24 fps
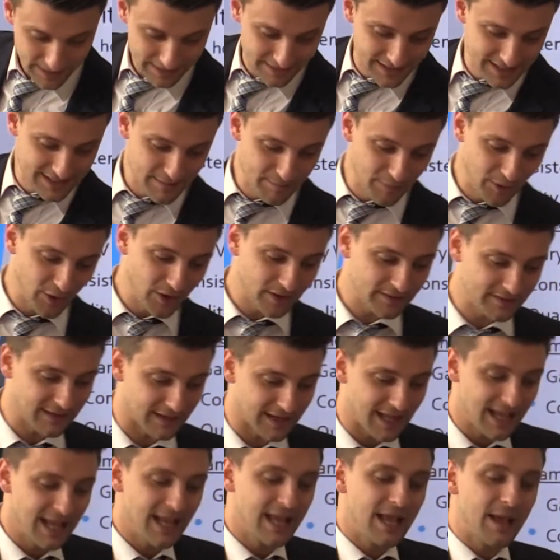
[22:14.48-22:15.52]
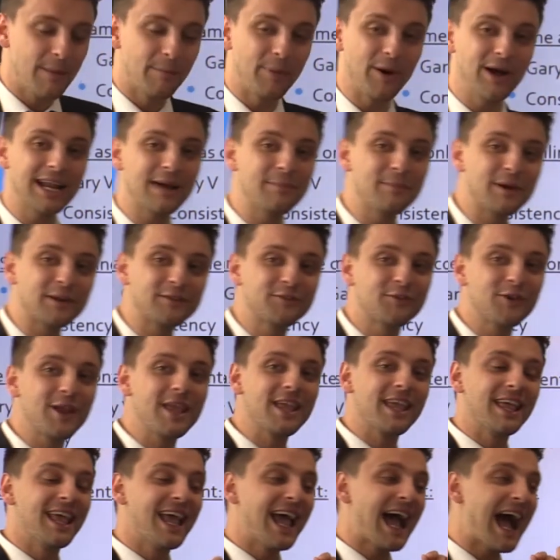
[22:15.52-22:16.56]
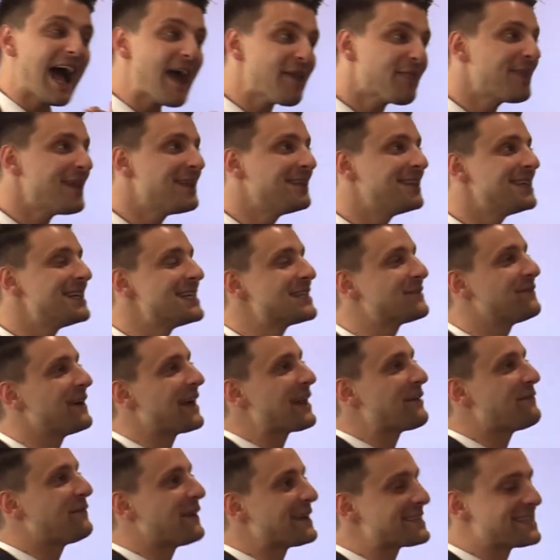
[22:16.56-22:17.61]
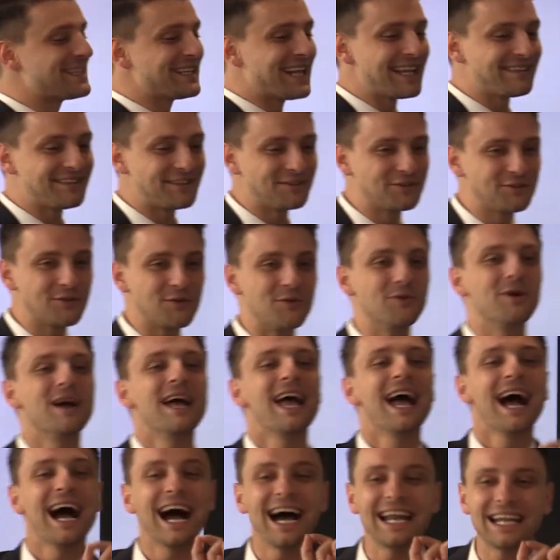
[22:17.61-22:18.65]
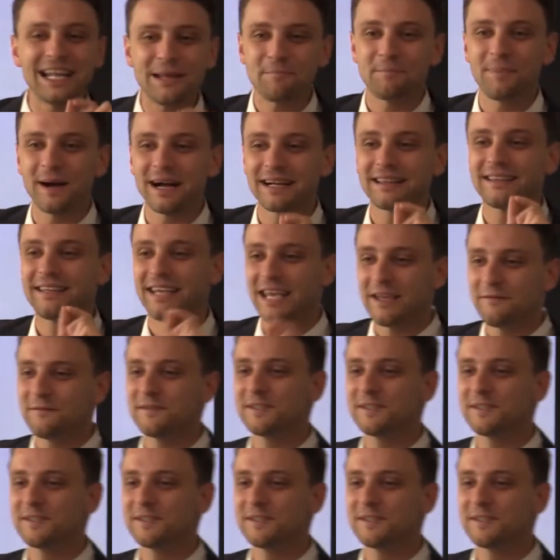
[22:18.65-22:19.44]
impact is important. Point number 3, I think this is very fascinating too. An impact